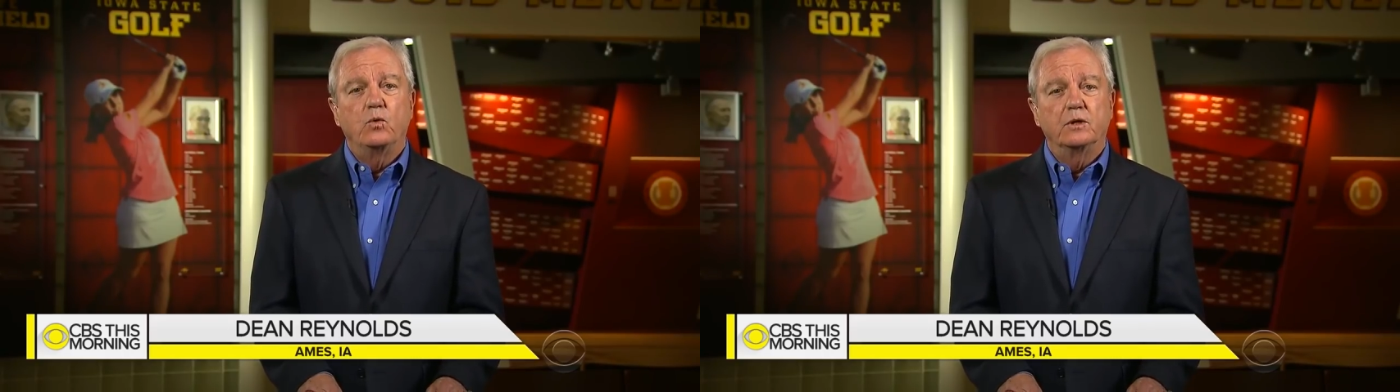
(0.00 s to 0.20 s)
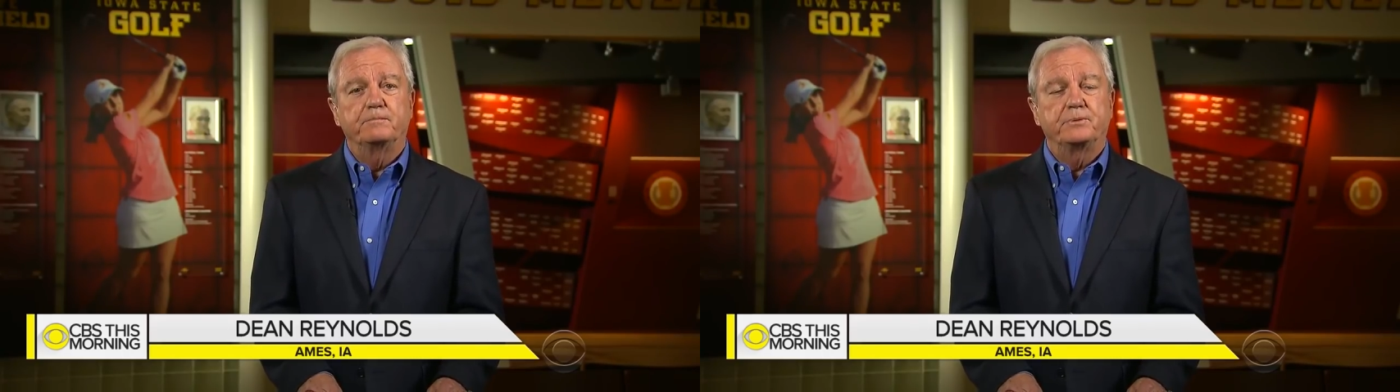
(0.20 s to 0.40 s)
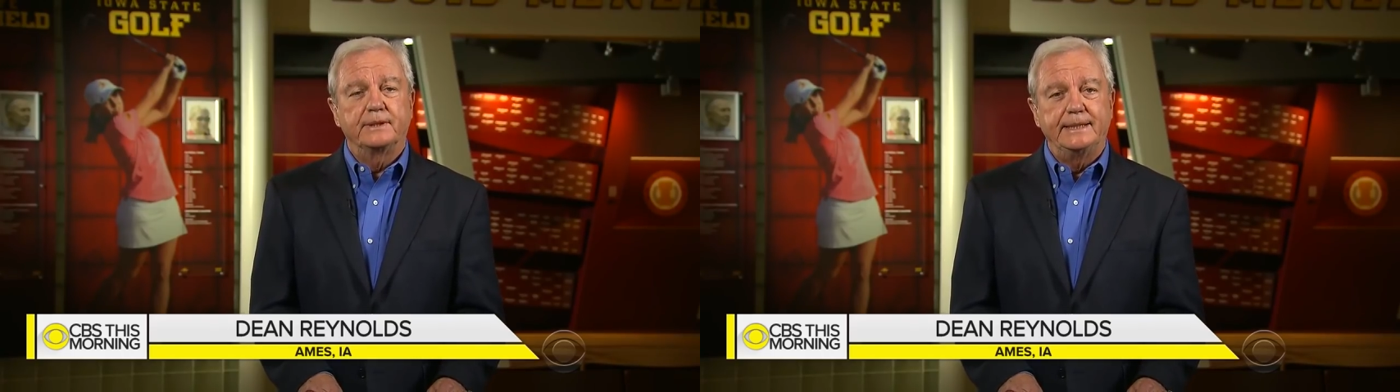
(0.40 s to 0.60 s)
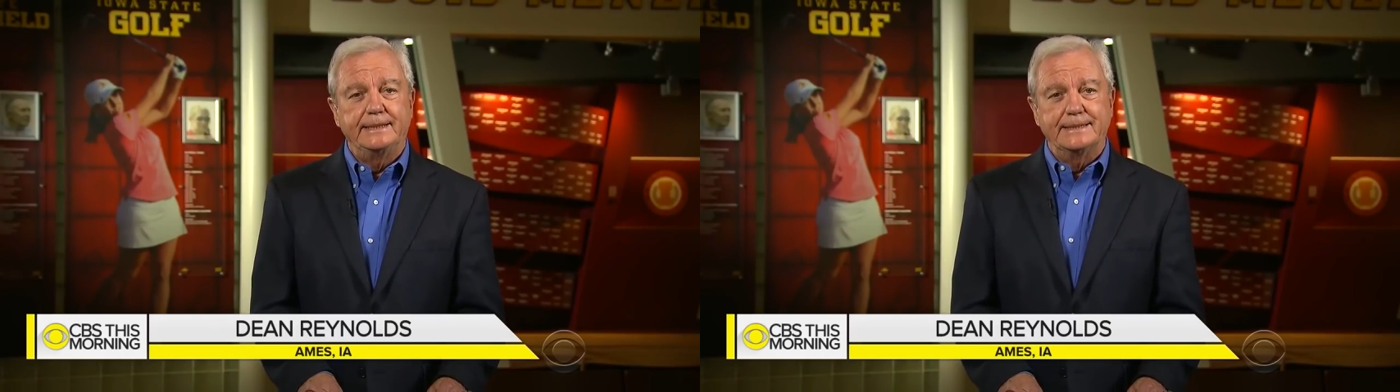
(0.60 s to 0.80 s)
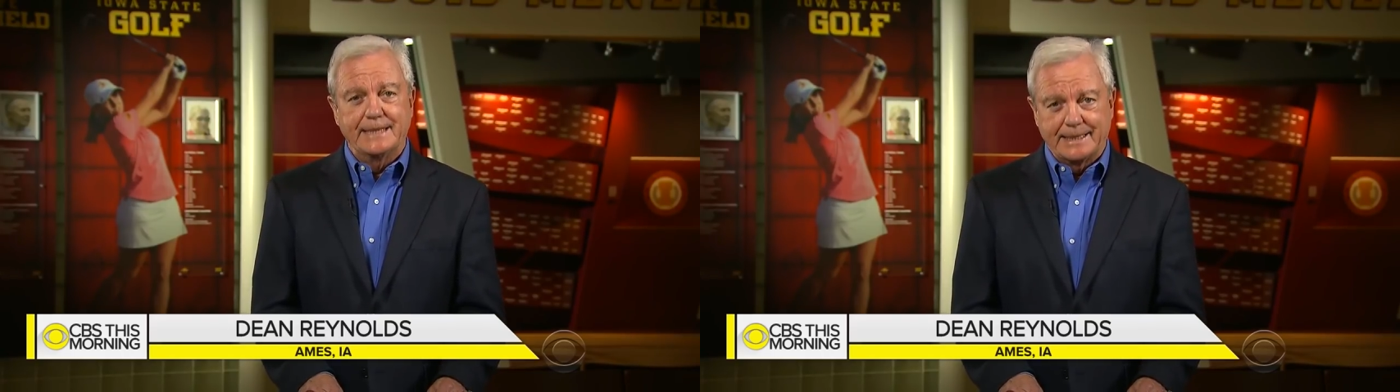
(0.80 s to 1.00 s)
will
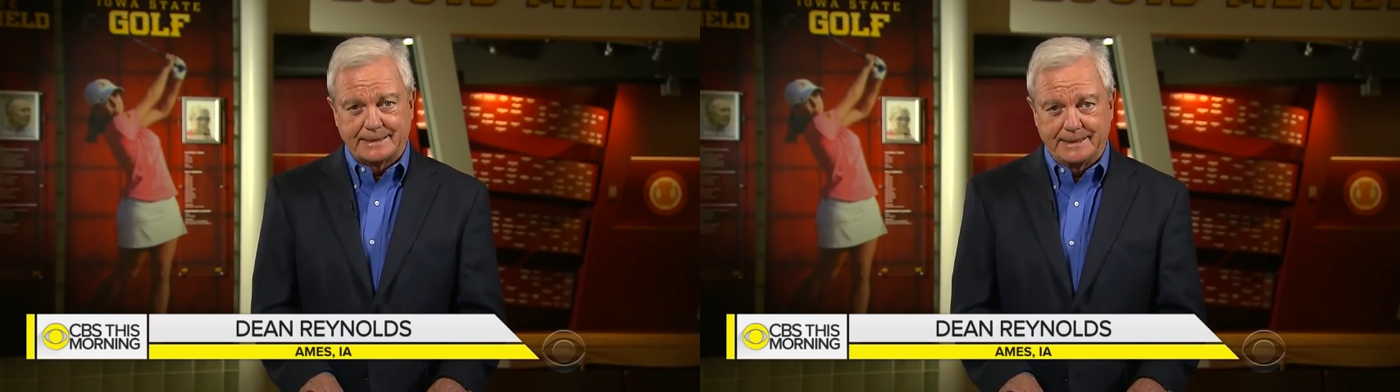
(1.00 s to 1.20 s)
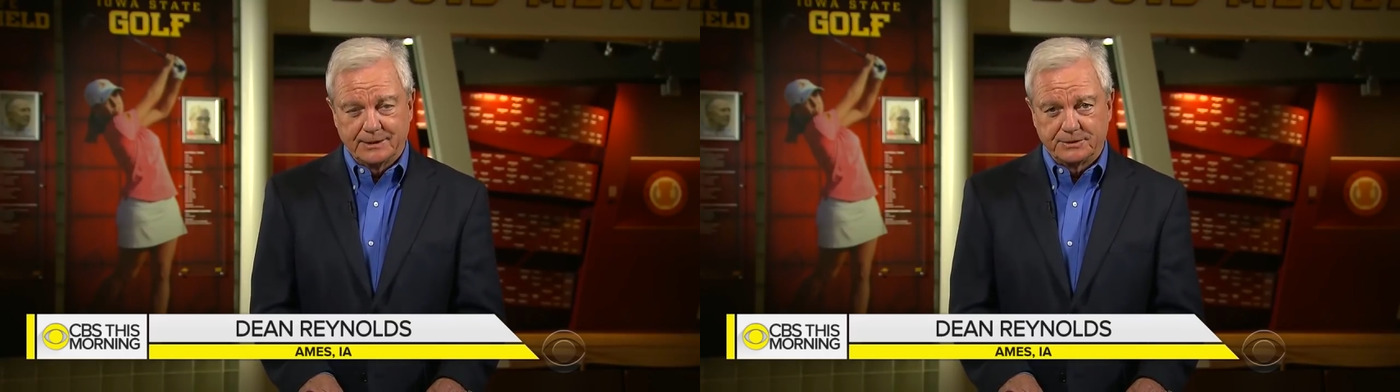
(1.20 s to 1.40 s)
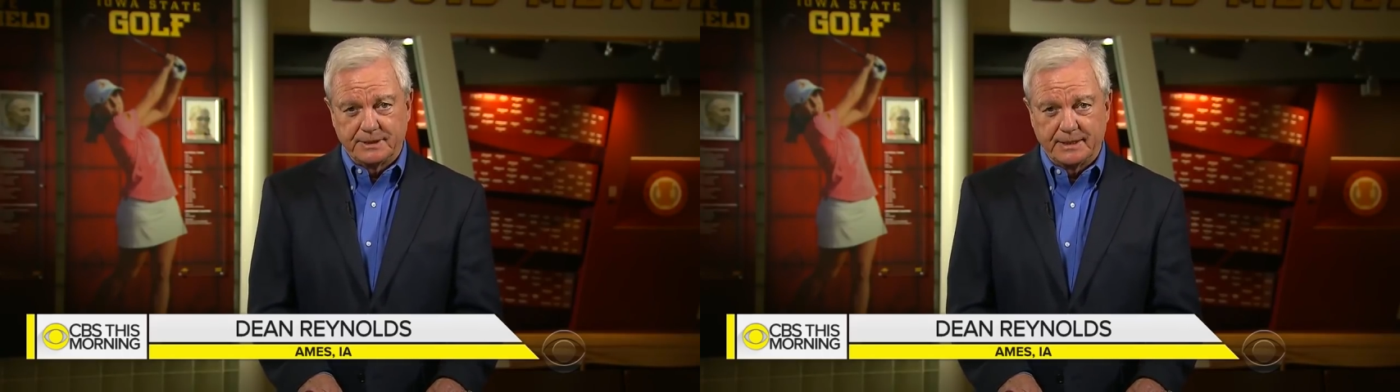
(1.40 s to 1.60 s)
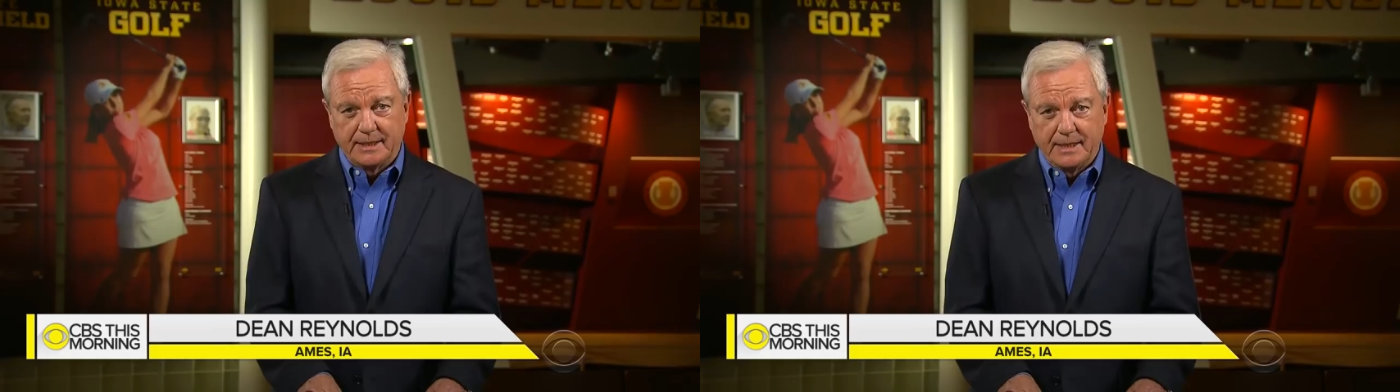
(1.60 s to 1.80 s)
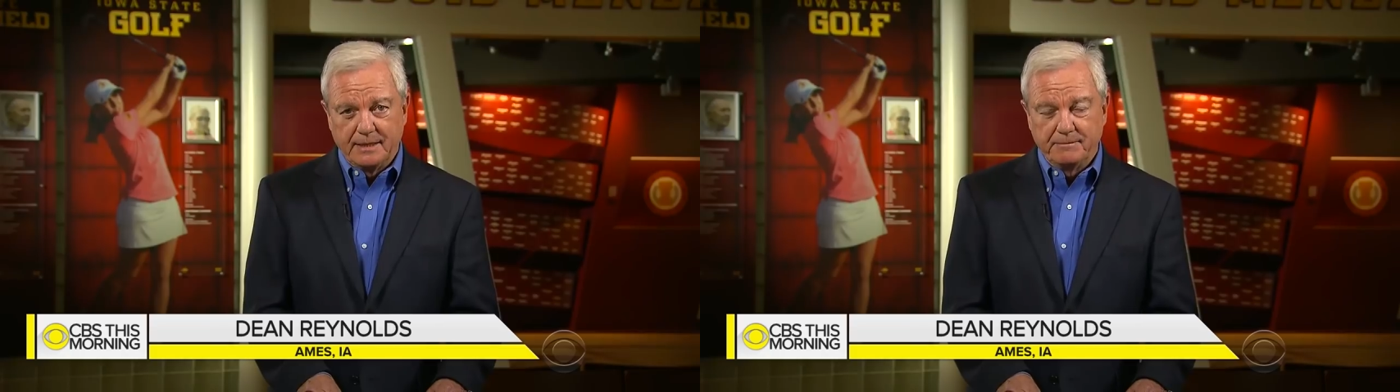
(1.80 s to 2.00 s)
plead not guilty.